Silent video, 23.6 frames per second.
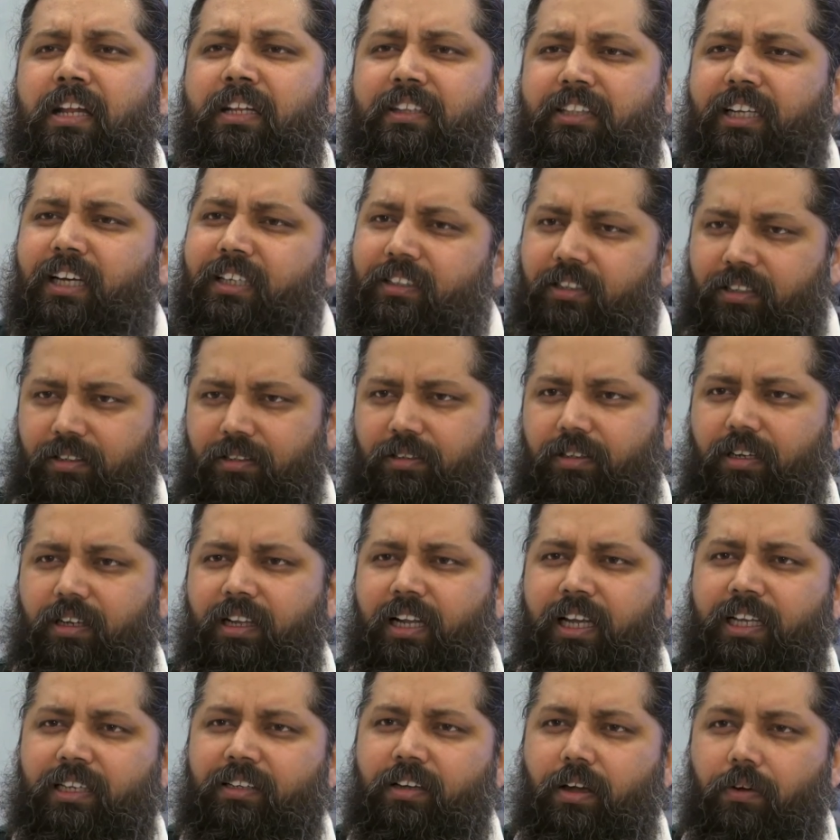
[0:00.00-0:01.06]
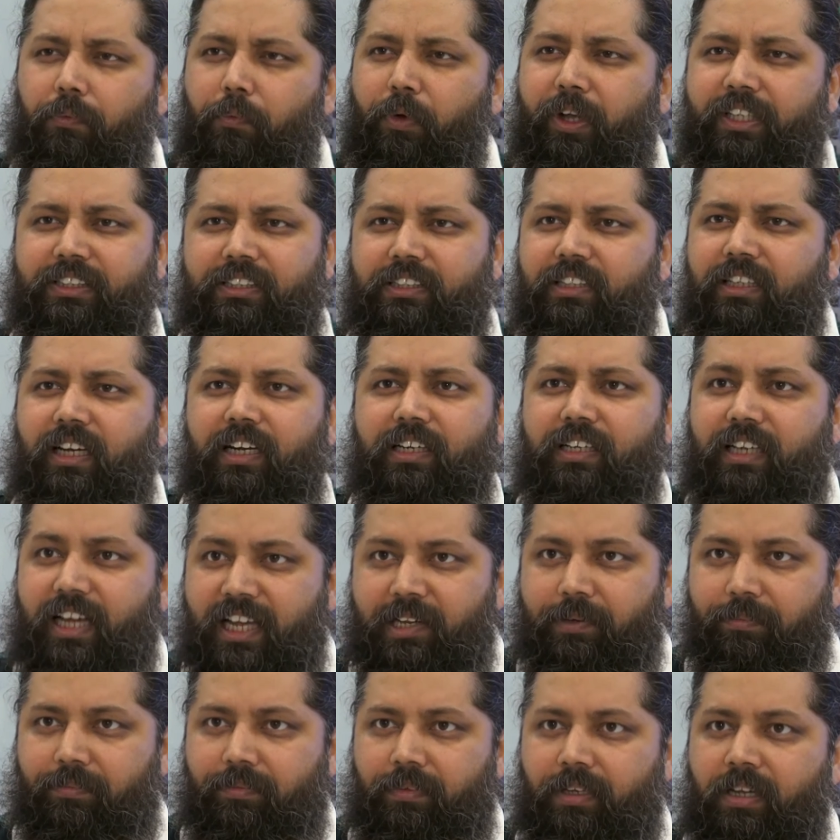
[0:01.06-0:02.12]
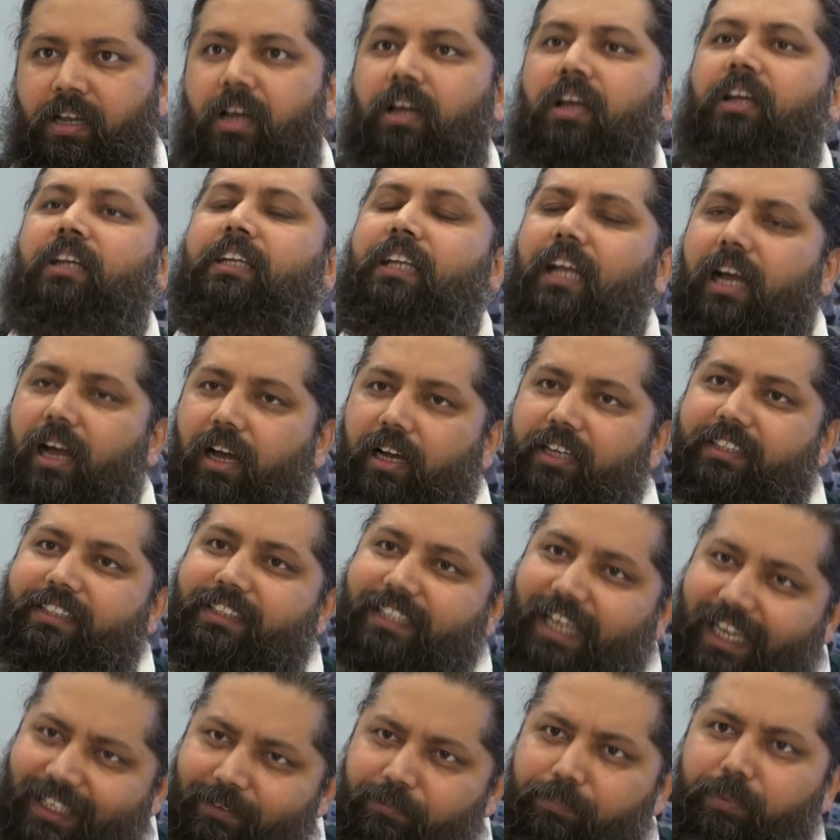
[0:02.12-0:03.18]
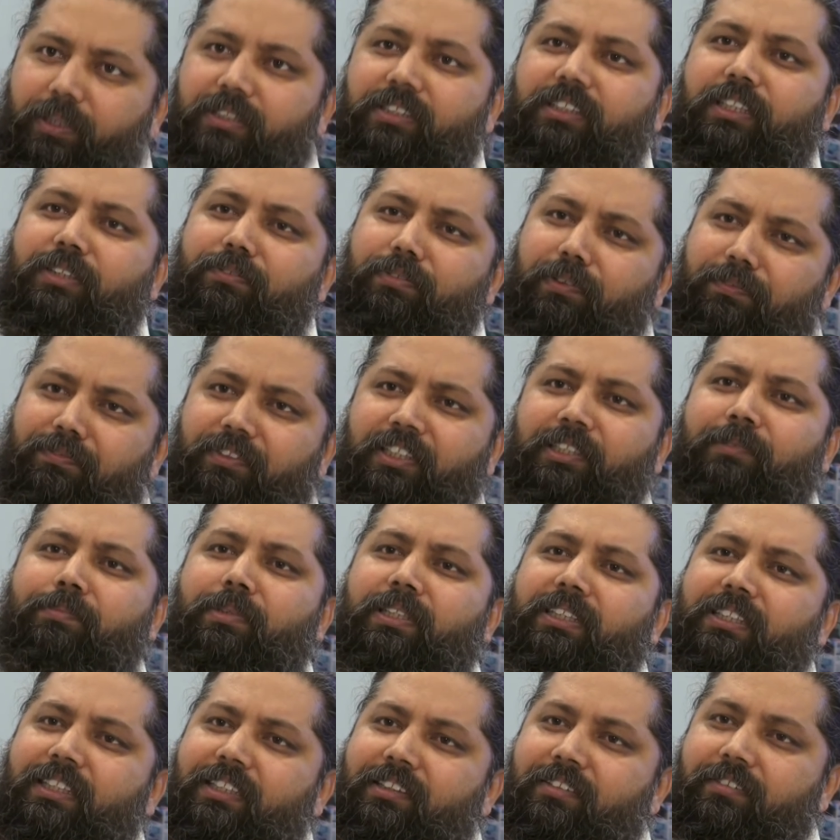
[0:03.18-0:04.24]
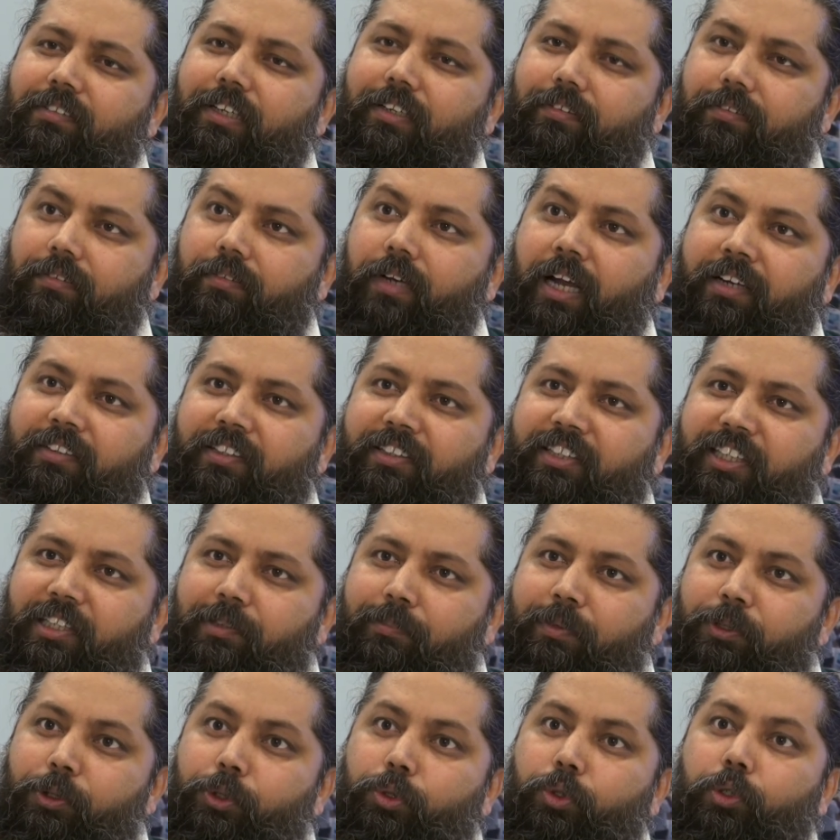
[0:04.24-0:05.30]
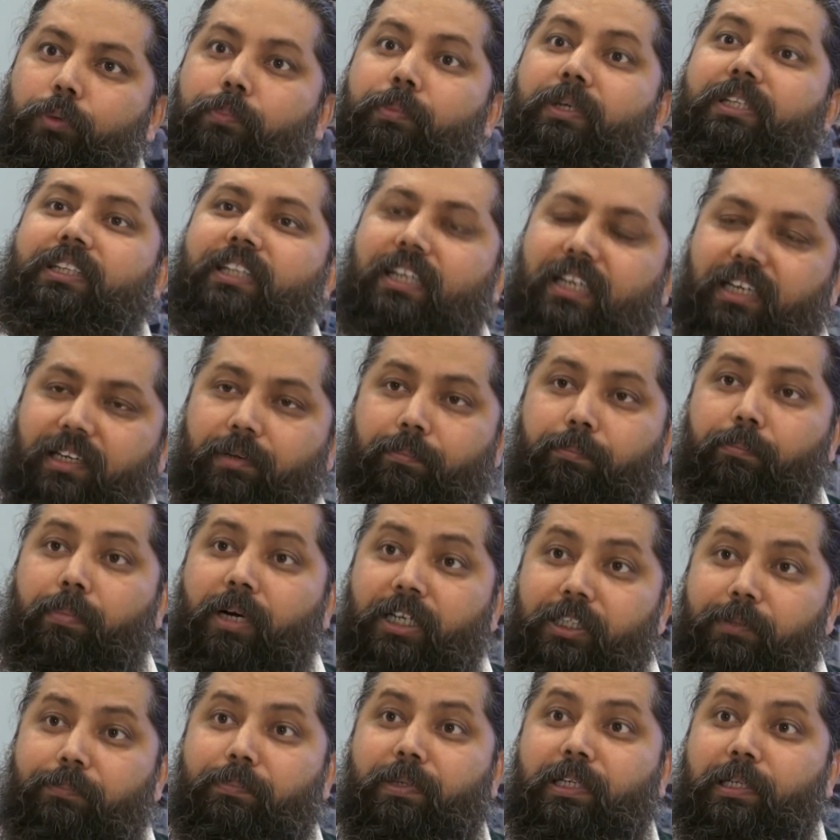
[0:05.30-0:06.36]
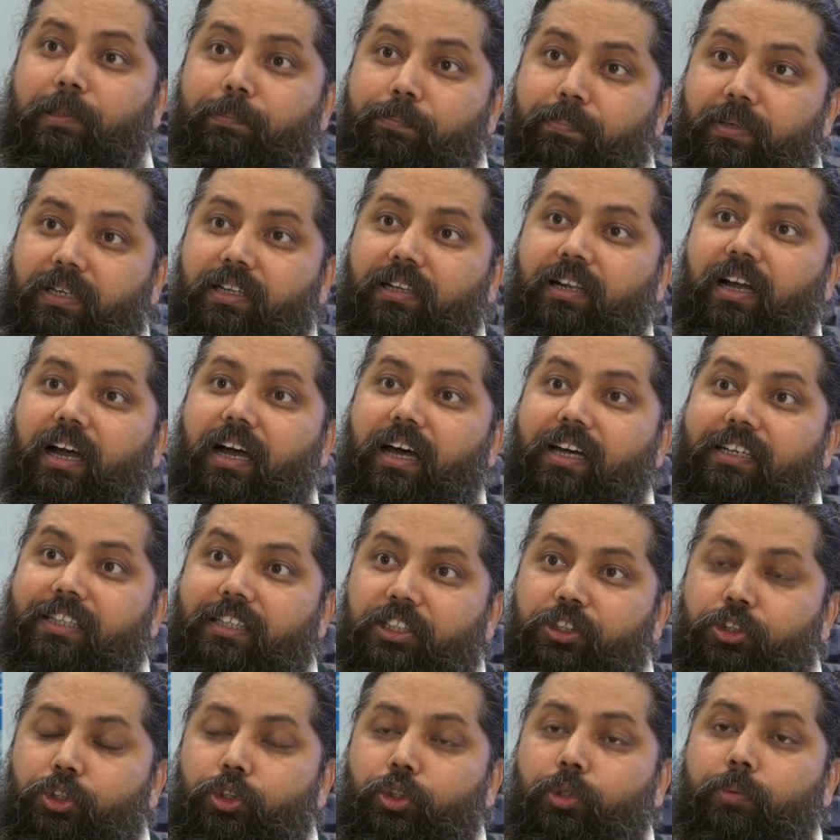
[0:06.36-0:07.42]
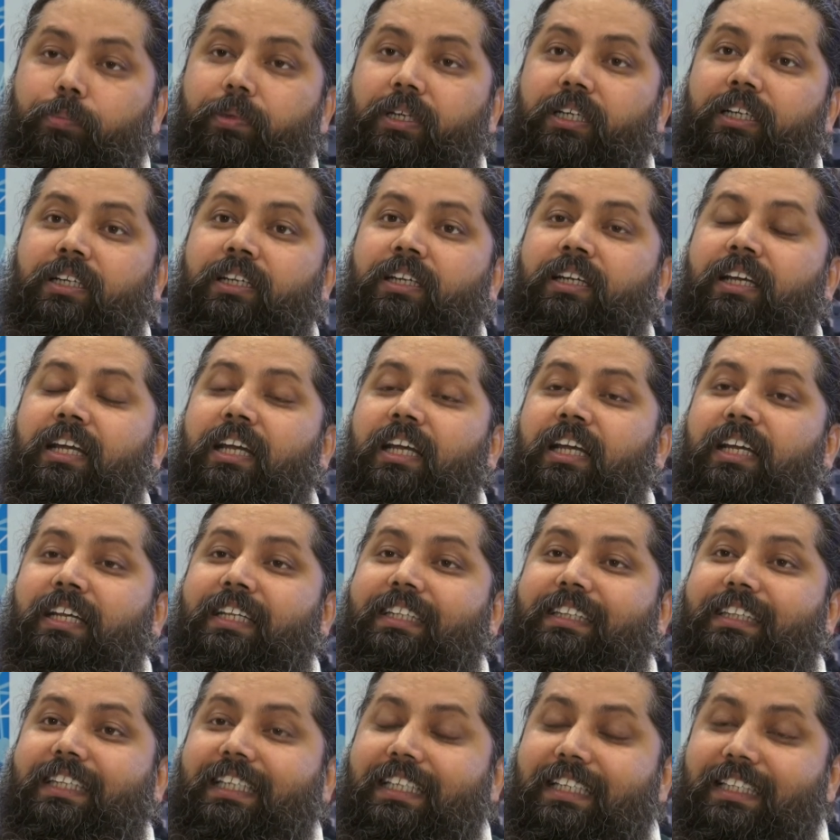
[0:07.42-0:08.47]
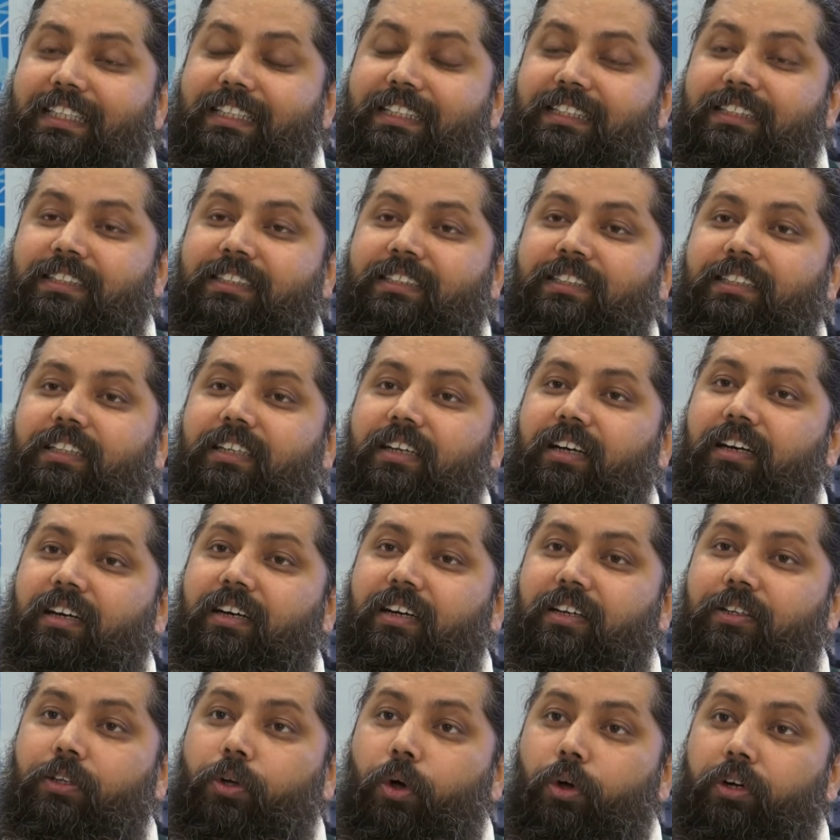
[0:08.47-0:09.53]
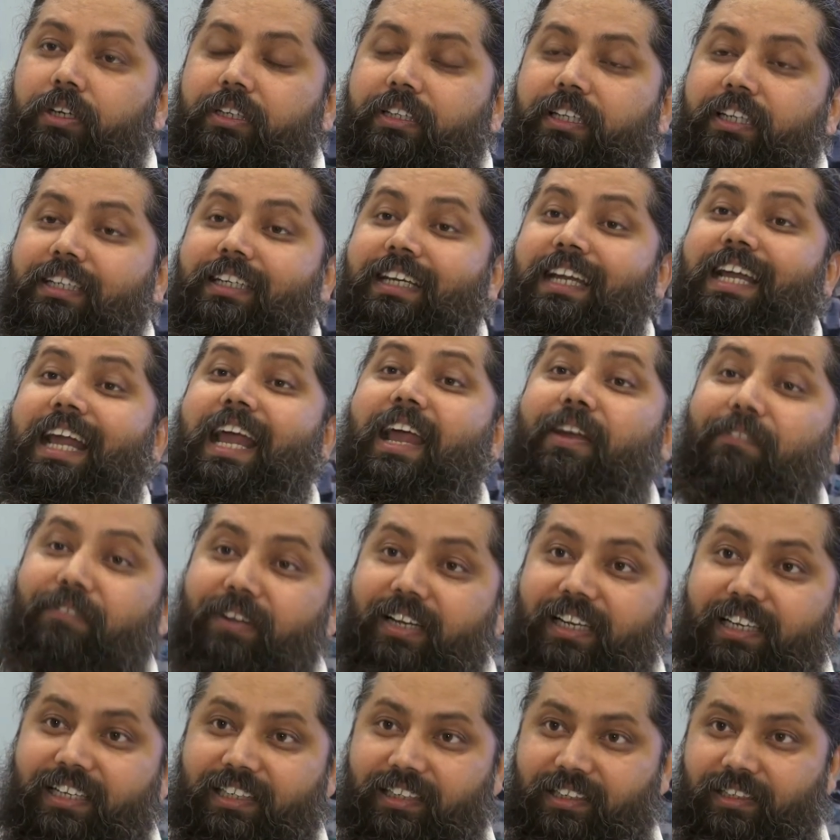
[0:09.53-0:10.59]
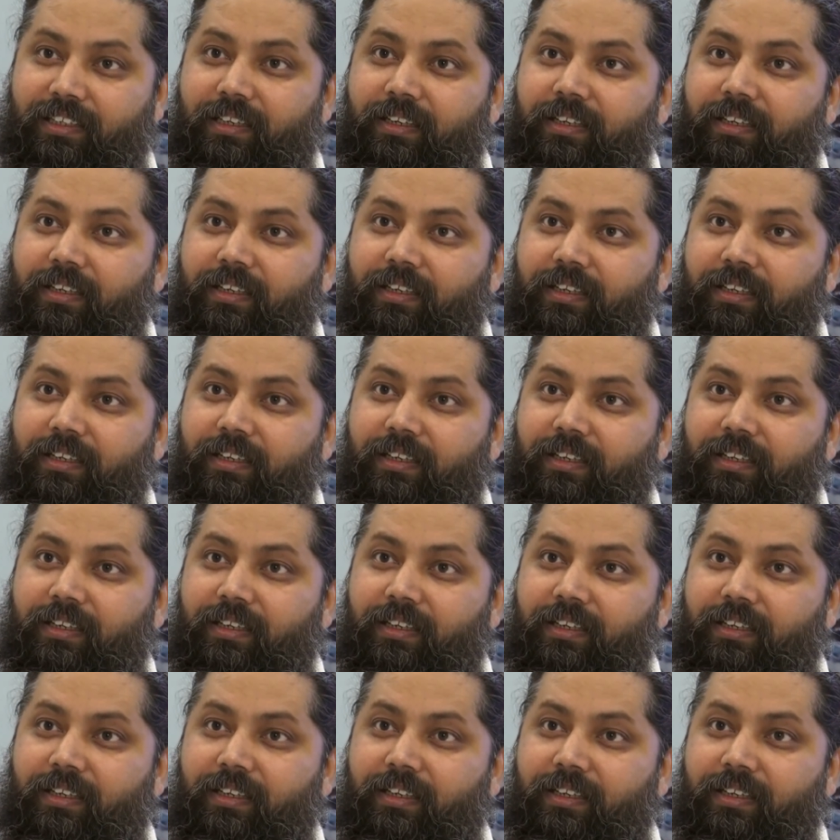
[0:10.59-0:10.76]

they are uh, like wasting our time. Yeah, 10%, 15% entertainment should be there, but people are consuming these uh, content heavily.